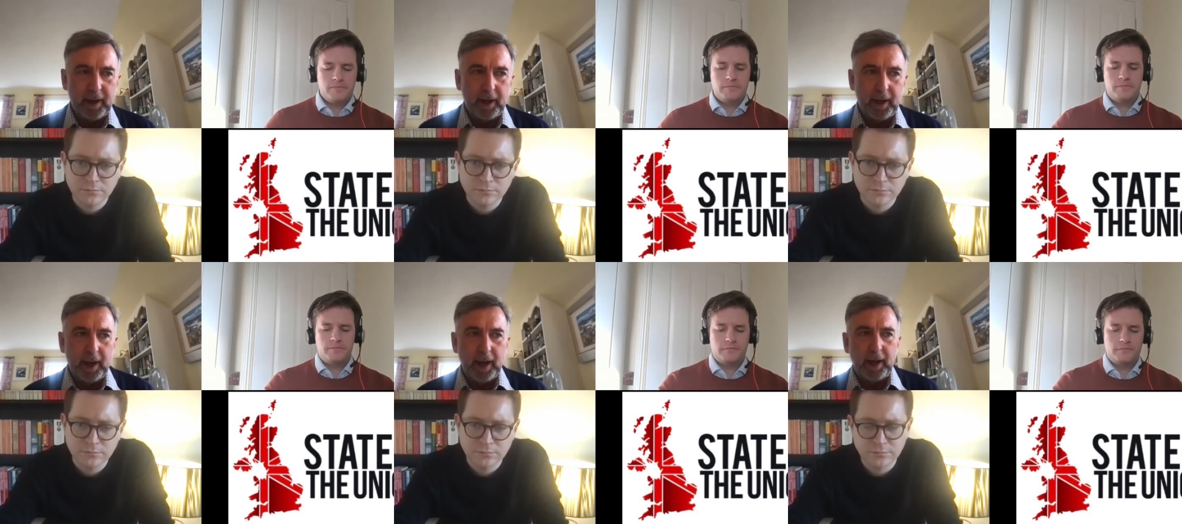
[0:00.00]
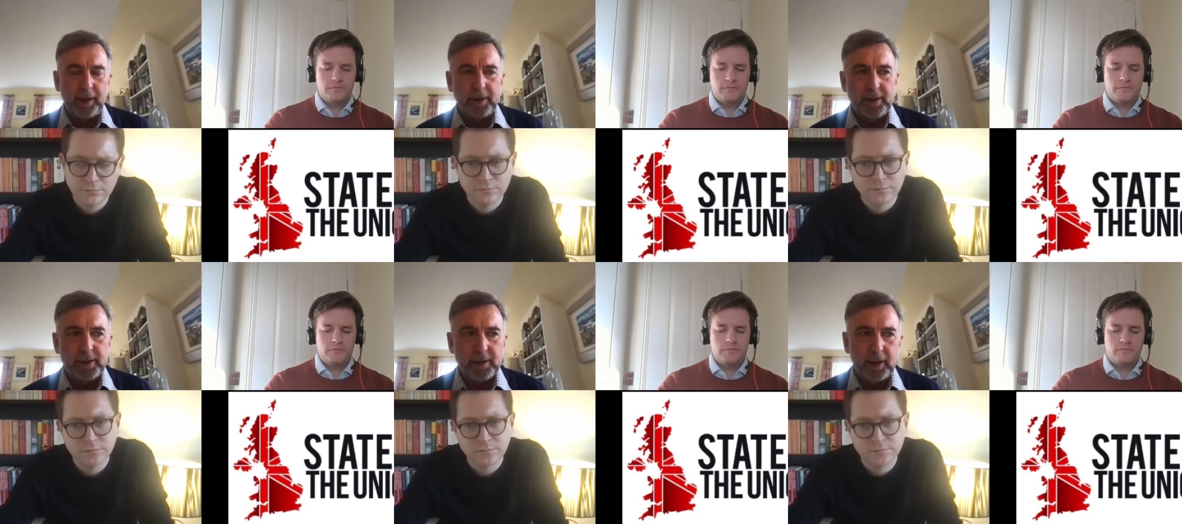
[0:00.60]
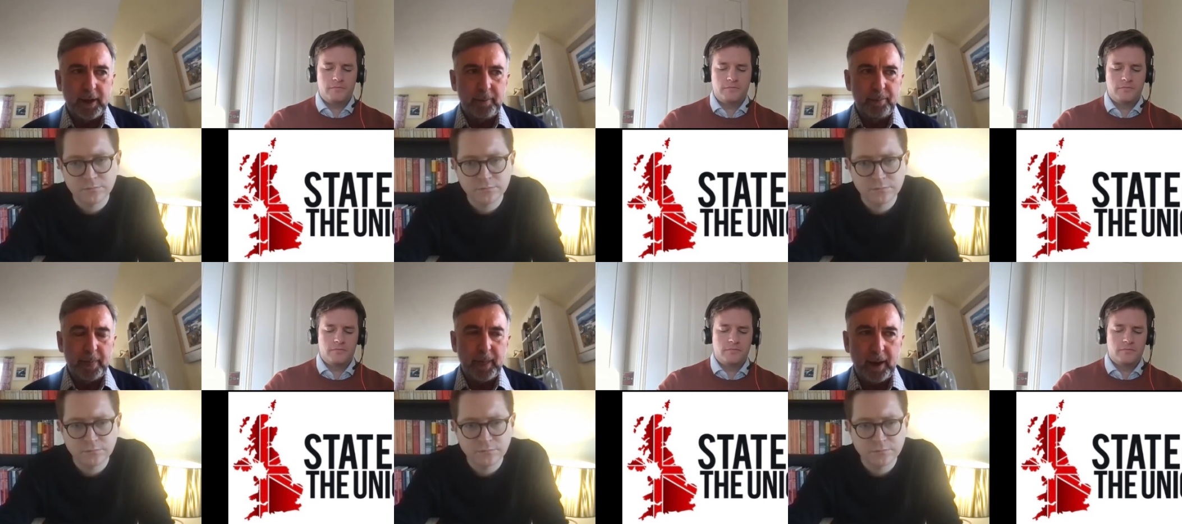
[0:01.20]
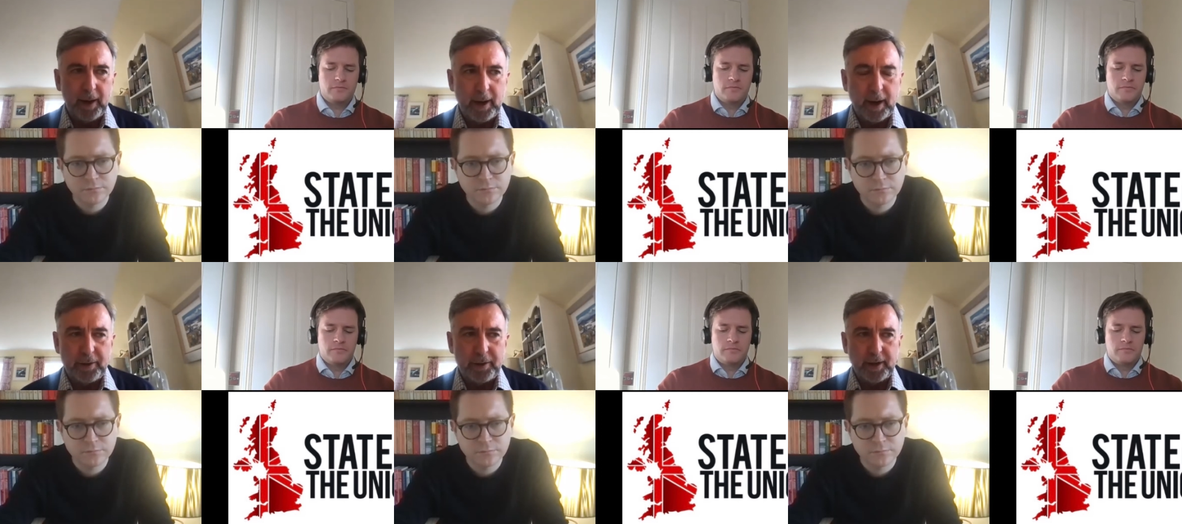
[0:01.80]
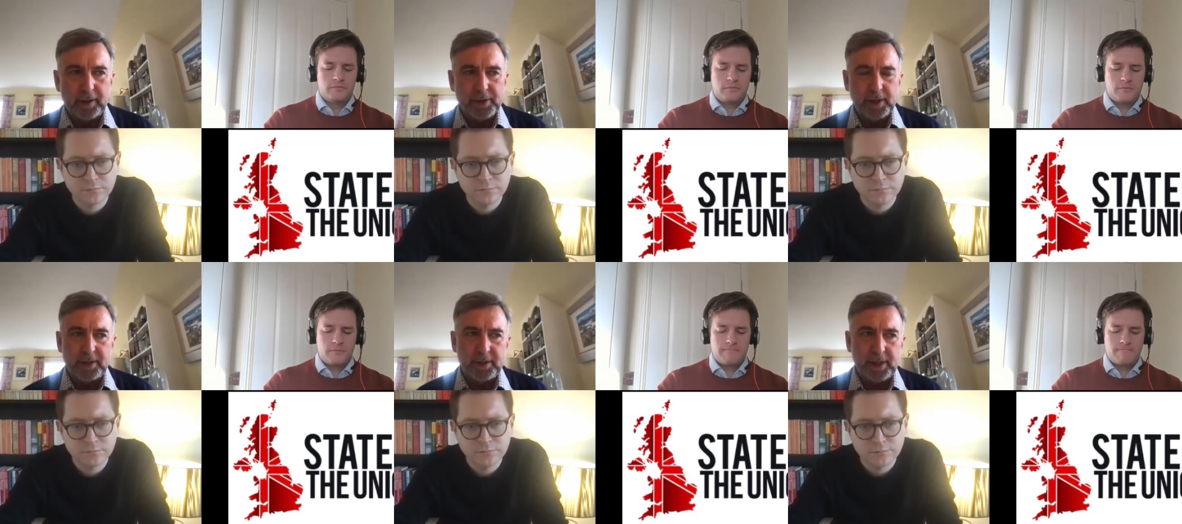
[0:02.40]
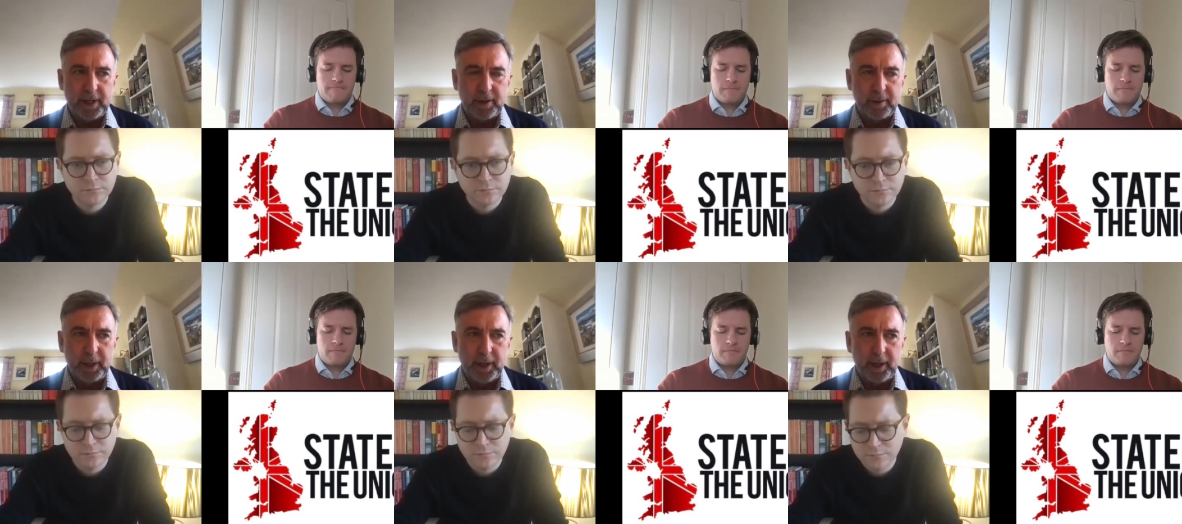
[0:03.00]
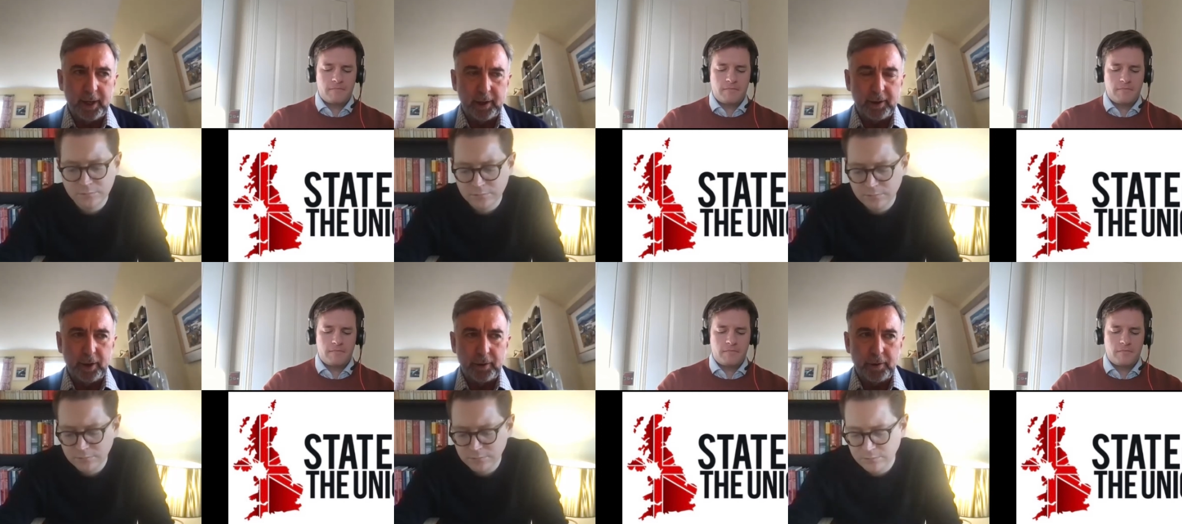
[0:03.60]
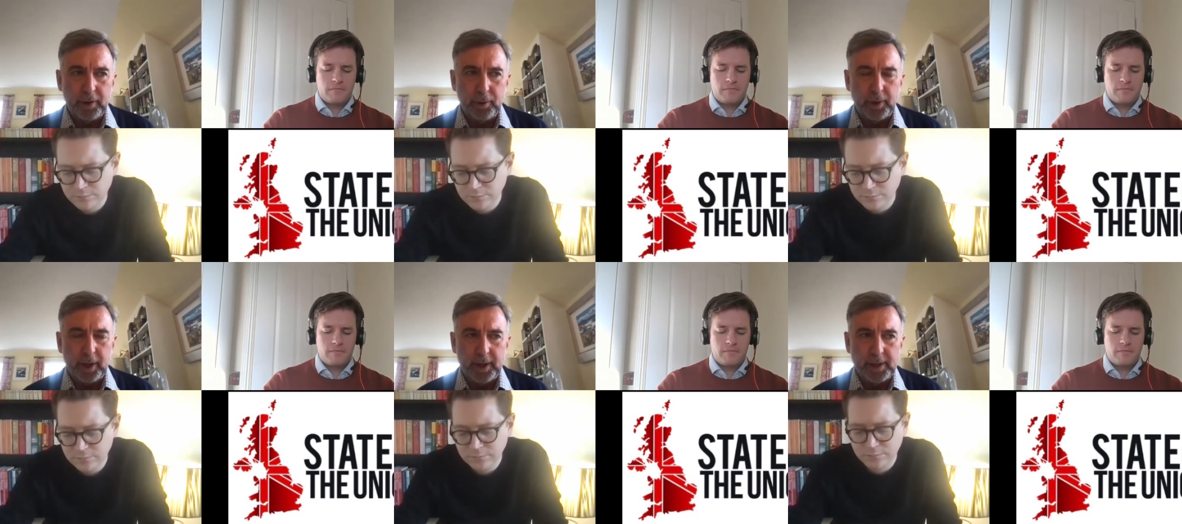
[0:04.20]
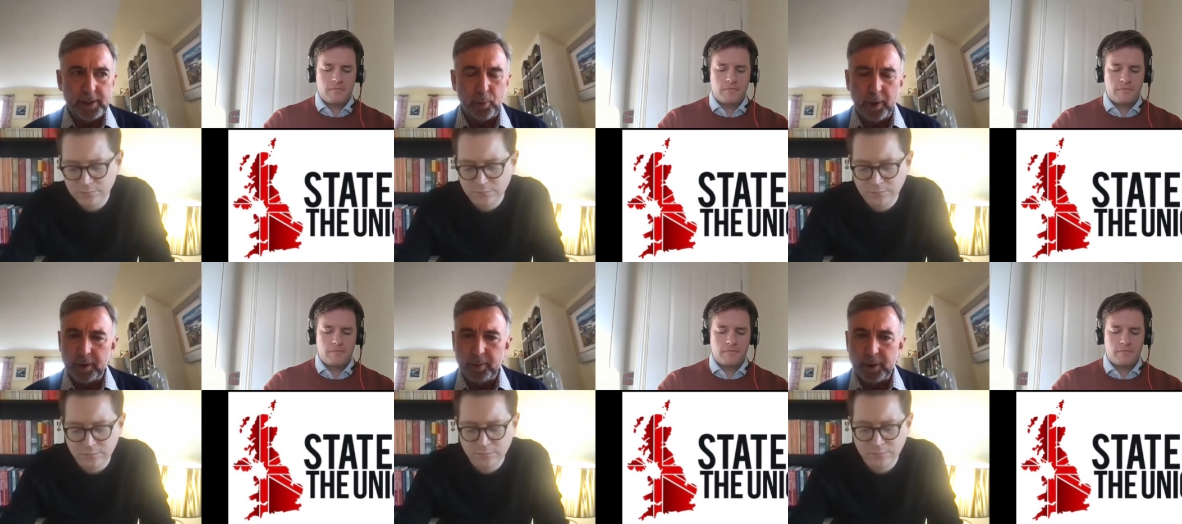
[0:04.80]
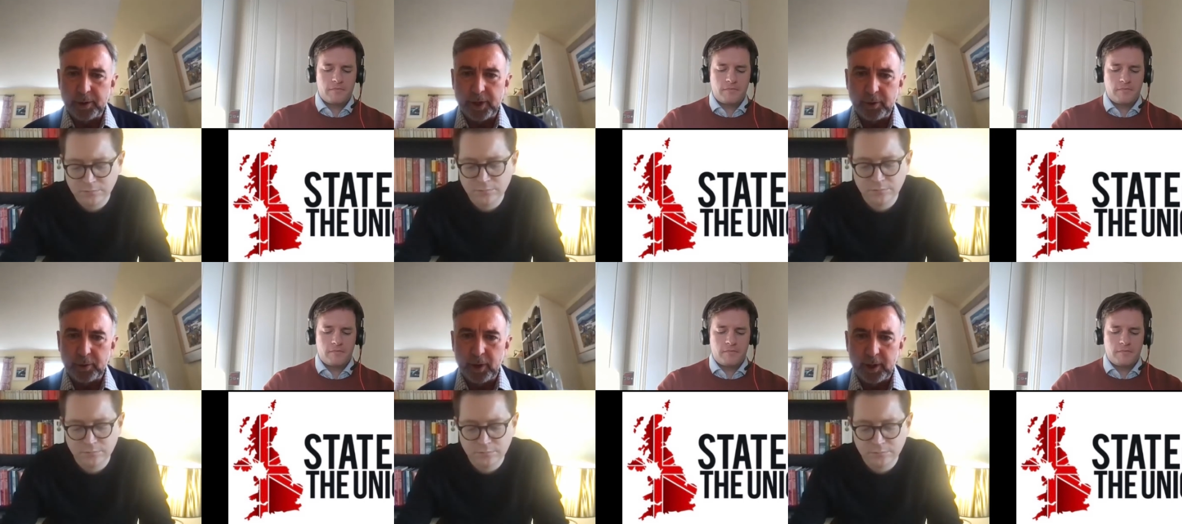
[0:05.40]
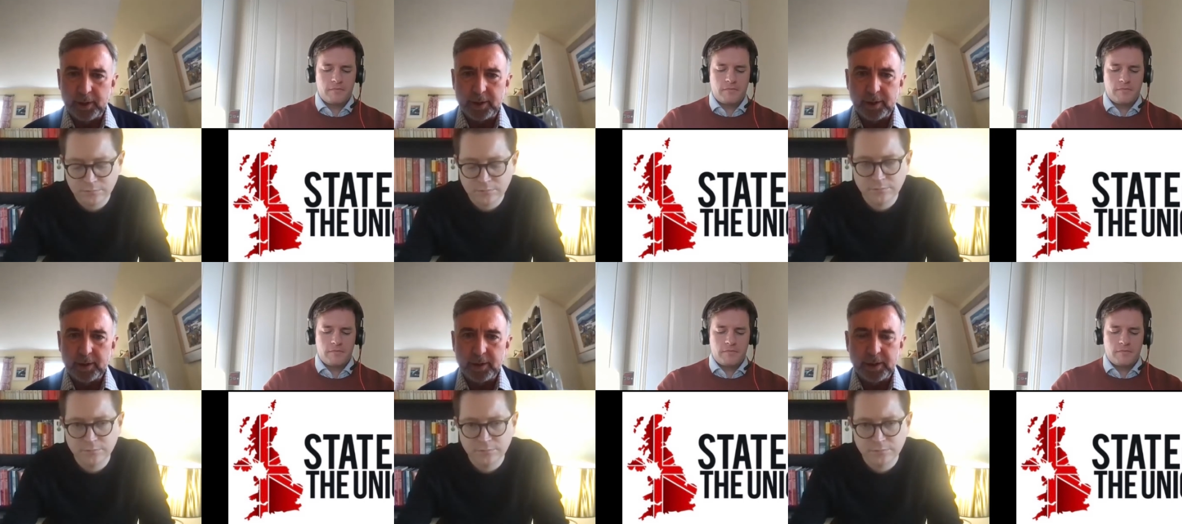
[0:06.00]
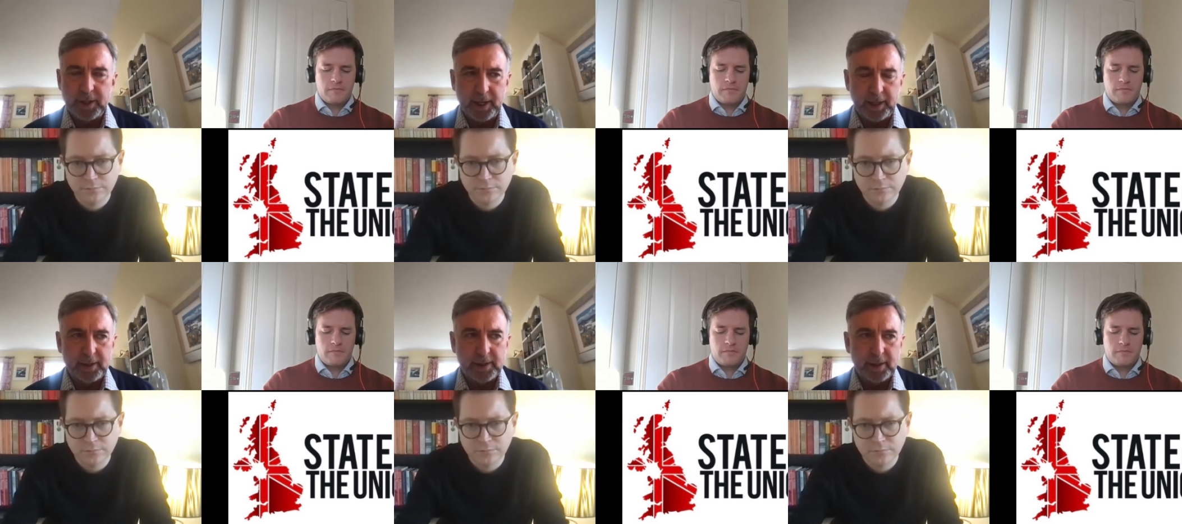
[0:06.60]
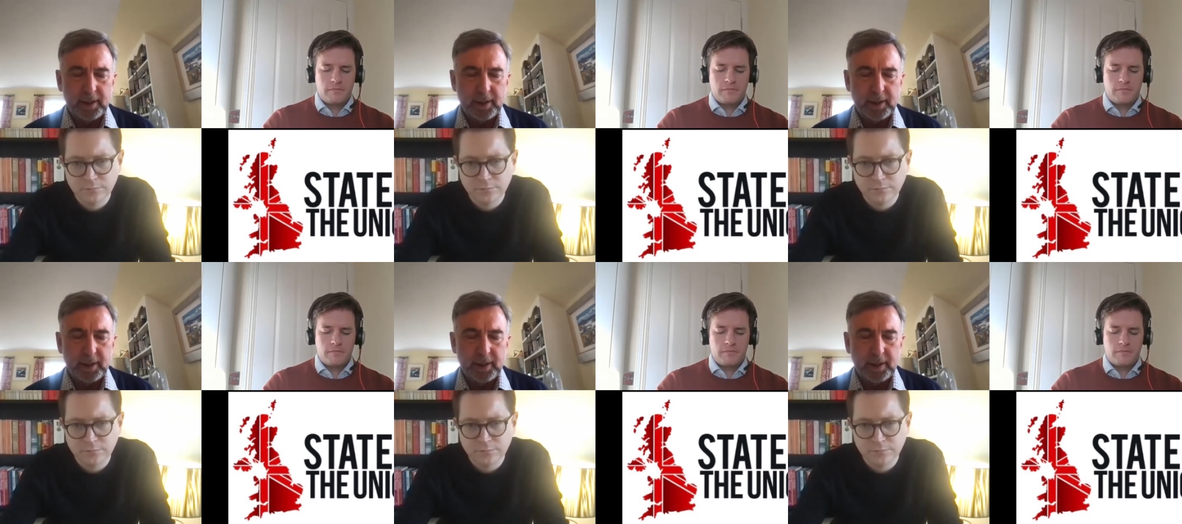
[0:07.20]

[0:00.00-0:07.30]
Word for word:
Speaker 1: Uh, and um, I, I, think, as I said at the beginning, you know, the UK is one of the most centralised states.